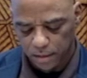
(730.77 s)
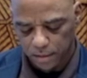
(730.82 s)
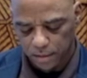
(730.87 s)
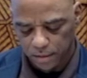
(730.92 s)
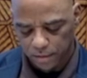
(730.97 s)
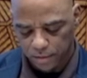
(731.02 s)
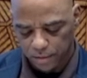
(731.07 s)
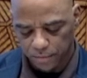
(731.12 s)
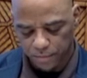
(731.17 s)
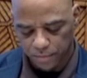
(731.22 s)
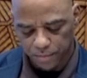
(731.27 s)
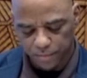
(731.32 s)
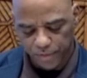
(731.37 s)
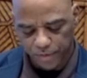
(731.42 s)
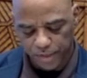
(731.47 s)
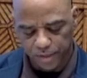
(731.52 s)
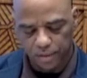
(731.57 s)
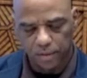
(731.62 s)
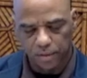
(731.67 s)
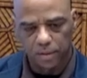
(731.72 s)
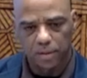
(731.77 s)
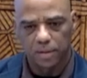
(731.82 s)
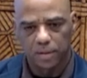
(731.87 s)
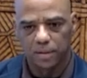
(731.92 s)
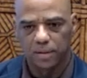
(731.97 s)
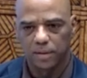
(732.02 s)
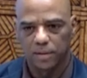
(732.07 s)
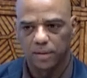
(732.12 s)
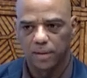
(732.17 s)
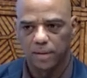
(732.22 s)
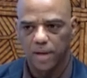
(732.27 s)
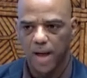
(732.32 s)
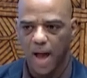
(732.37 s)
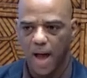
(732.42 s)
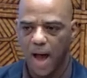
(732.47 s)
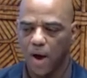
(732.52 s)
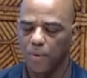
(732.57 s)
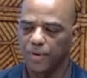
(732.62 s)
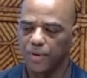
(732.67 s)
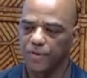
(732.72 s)
to reveal
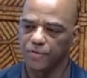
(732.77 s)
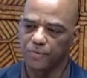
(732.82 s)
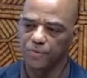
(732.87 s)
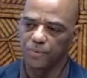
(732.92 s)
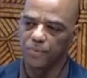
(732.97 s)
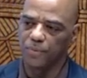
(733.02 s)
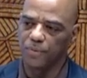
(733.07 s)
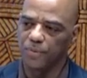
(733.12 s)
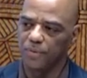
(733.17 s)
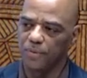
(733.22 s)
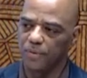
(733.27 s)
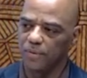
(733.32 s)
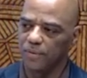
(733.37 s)
our truth.